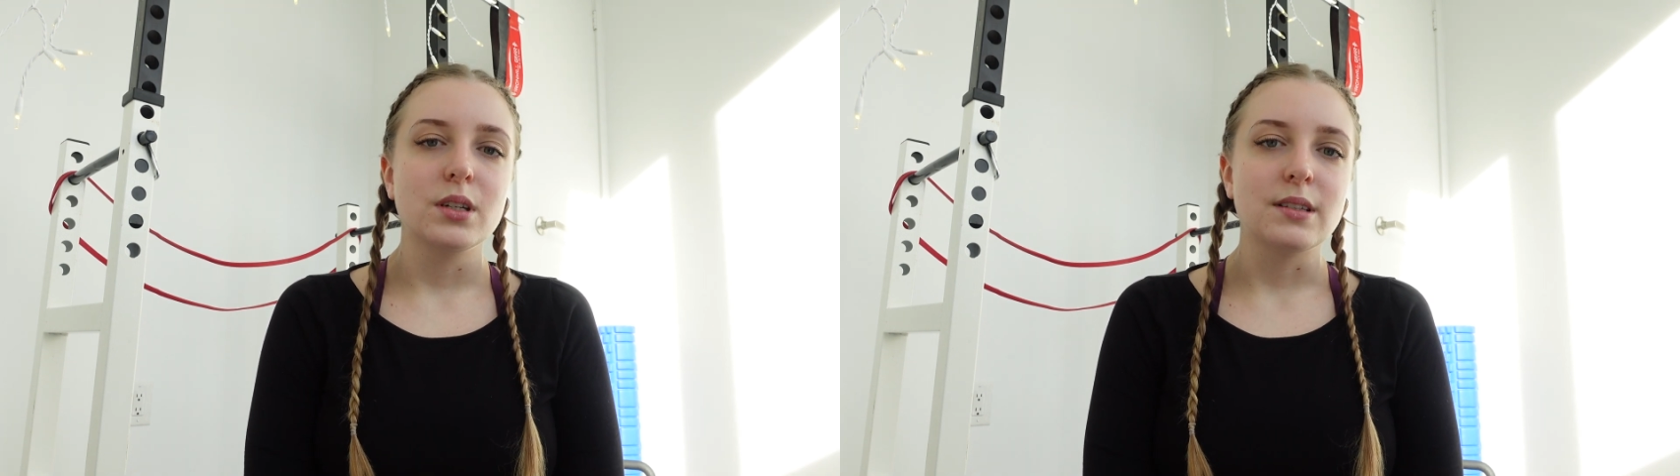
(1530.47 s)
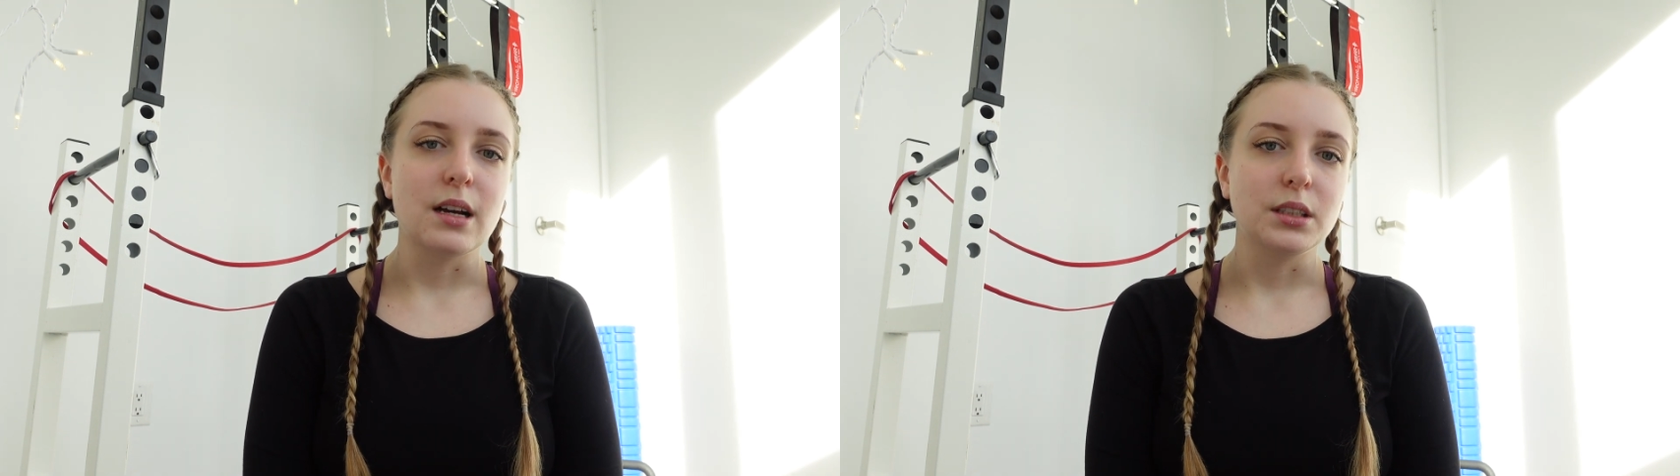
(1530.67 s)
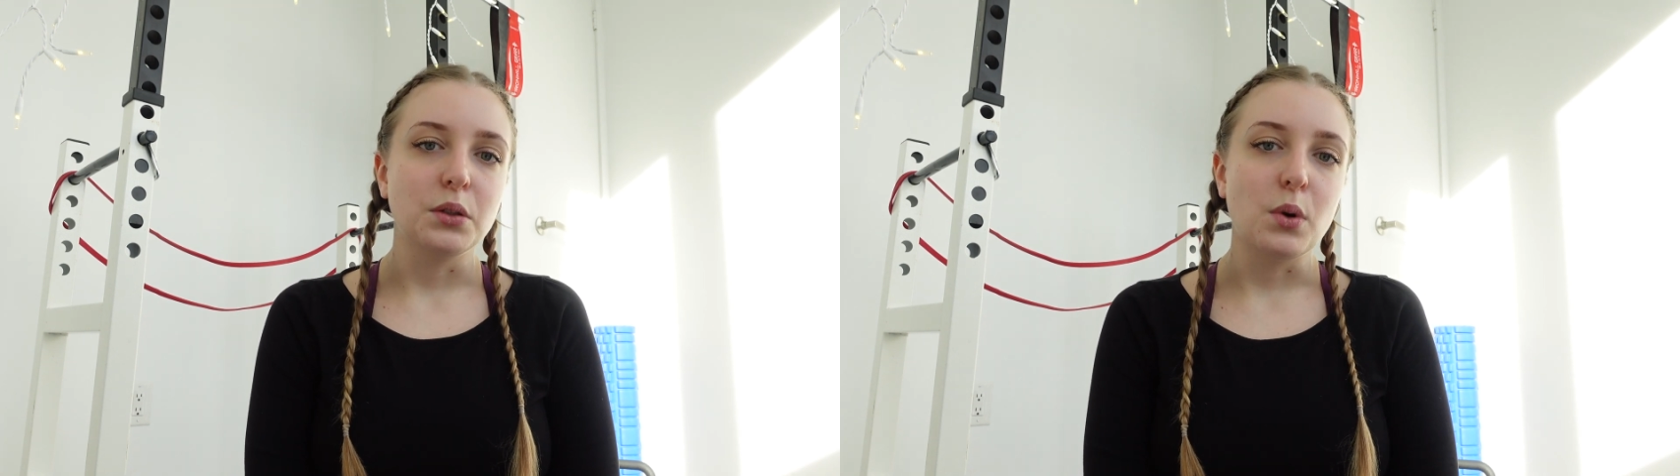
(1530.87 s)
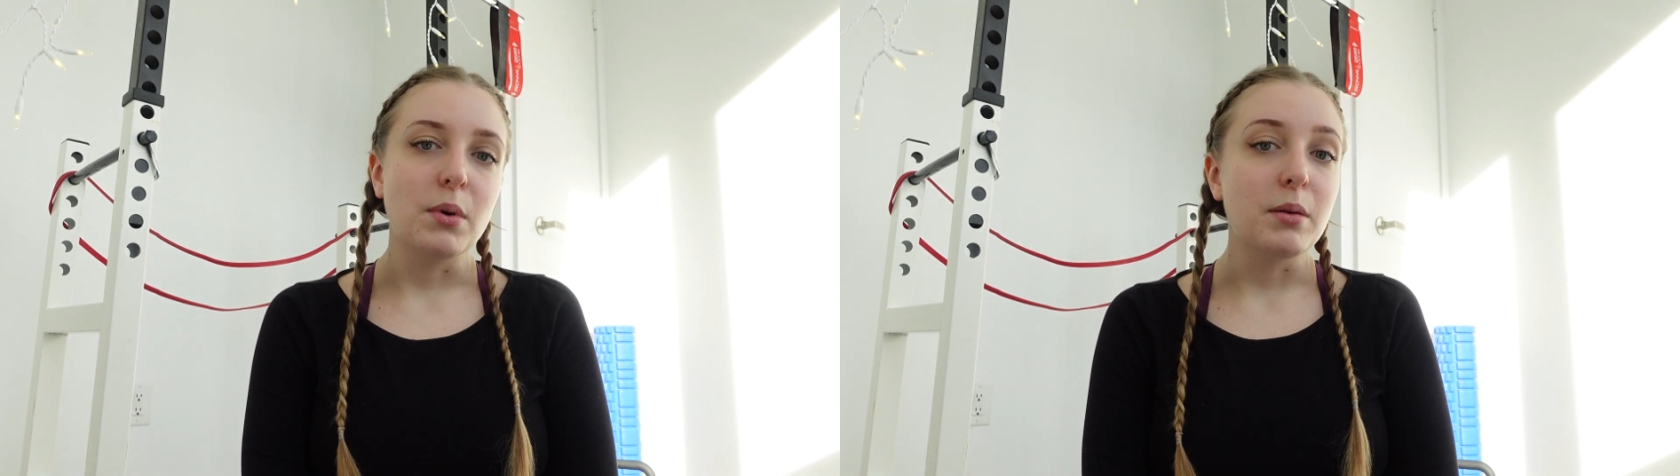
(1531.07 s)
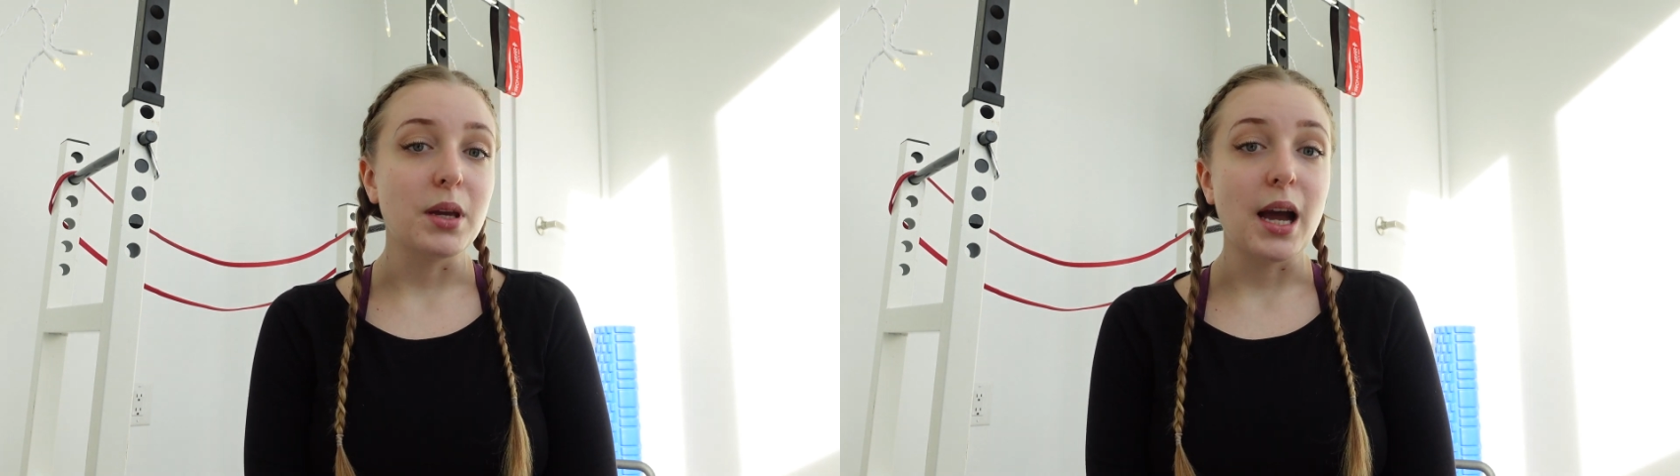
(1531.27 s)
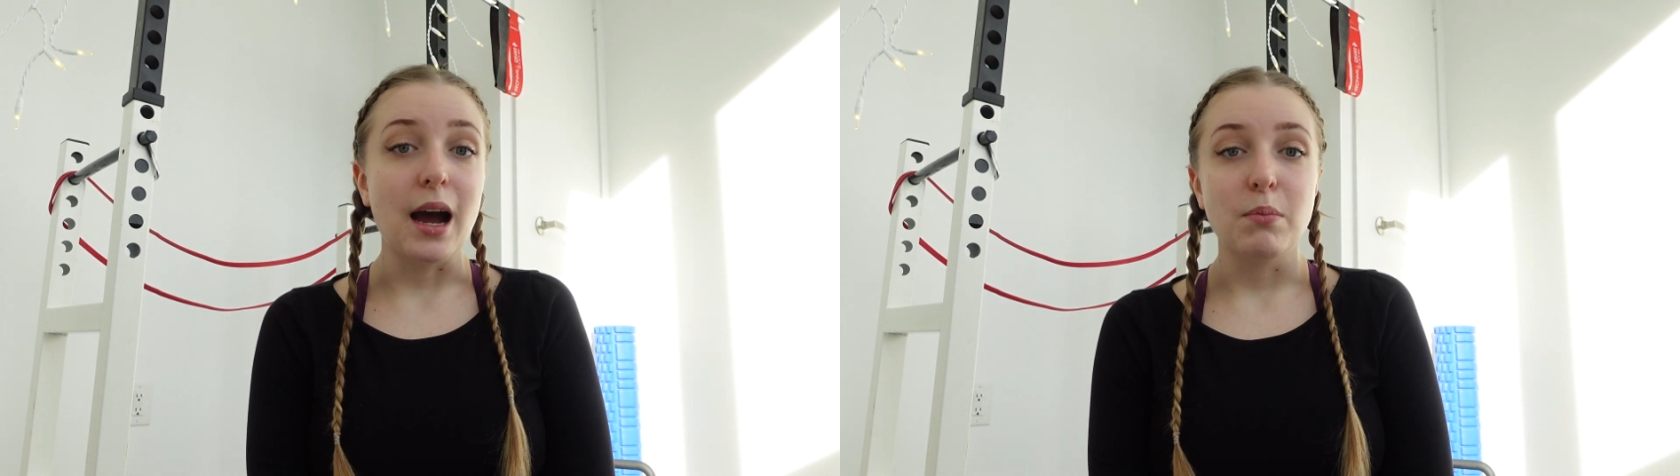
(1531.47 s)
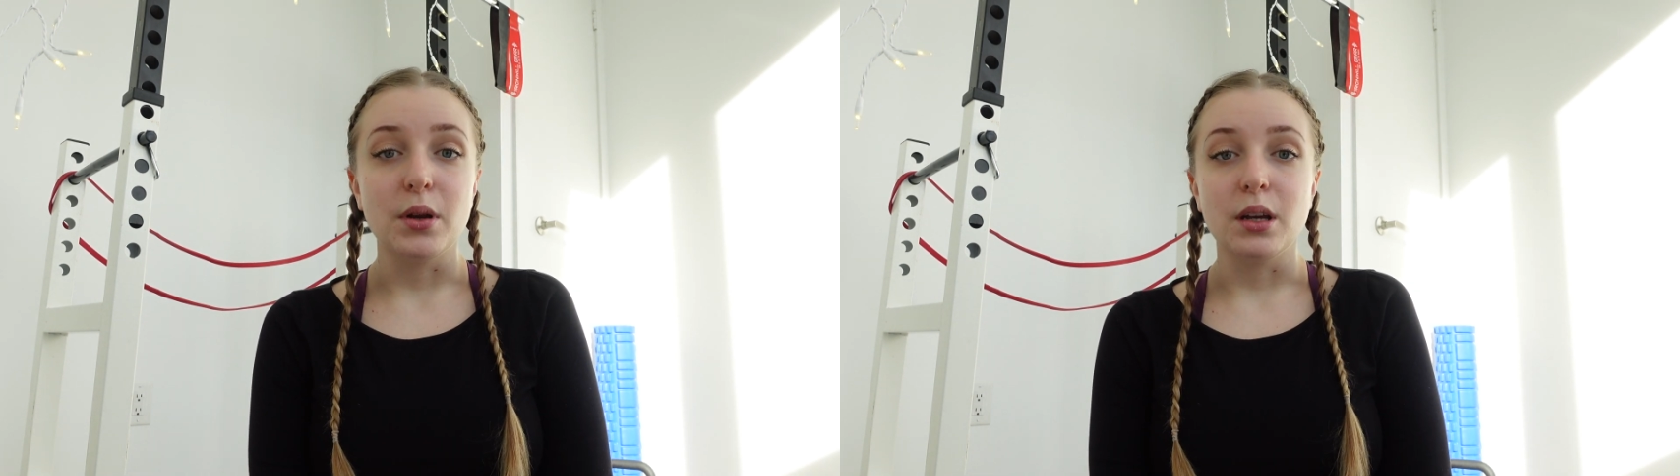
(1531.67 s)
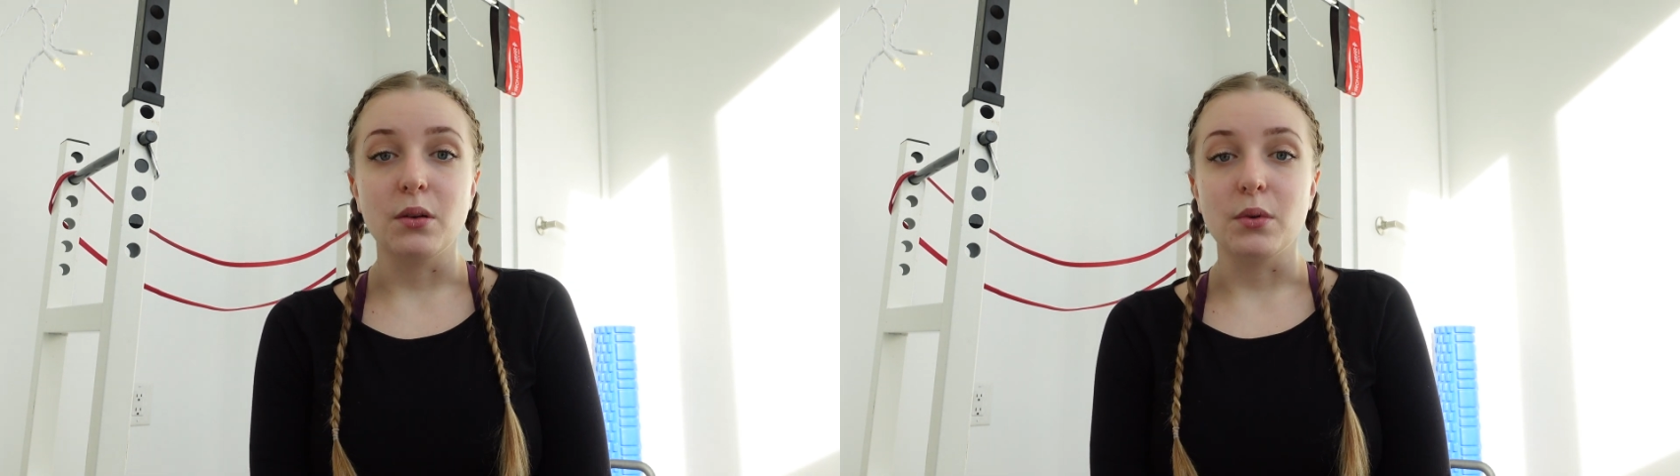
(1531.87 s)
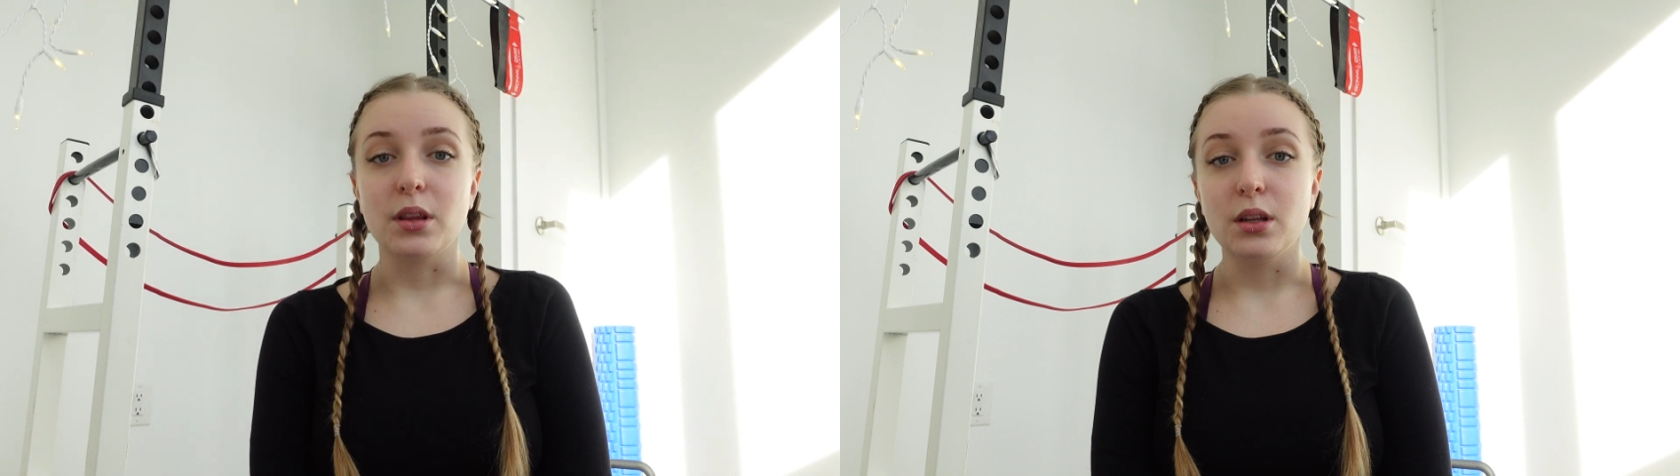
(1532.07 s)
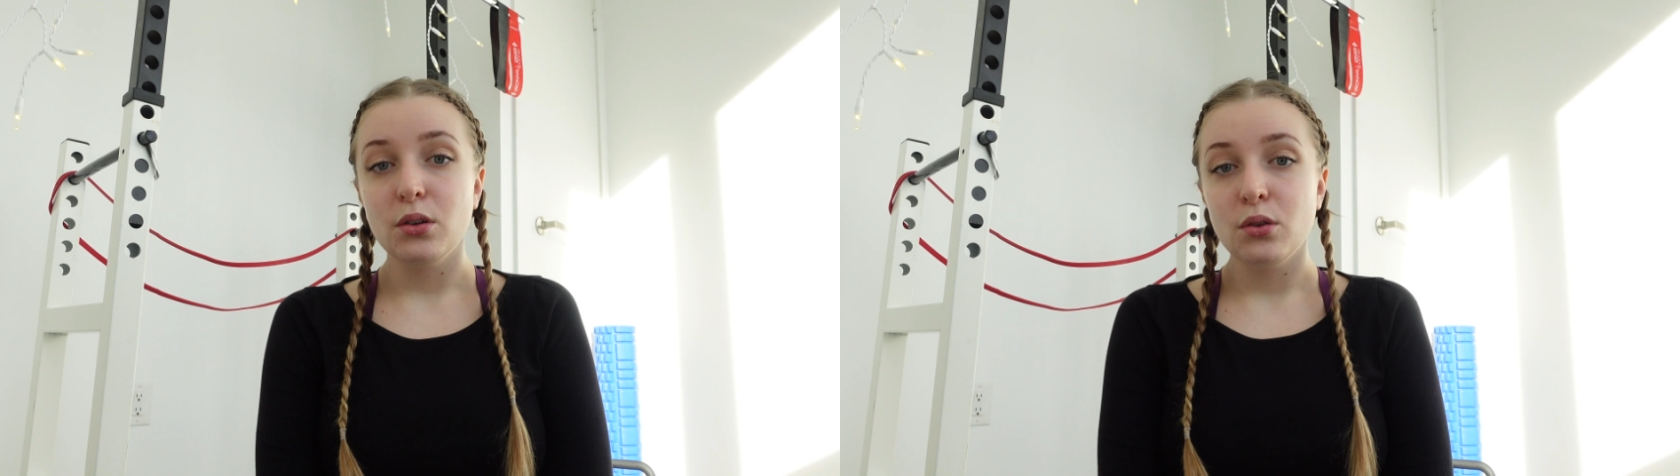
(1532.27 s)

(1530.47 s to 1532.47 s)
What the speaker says: exactly what might be happening within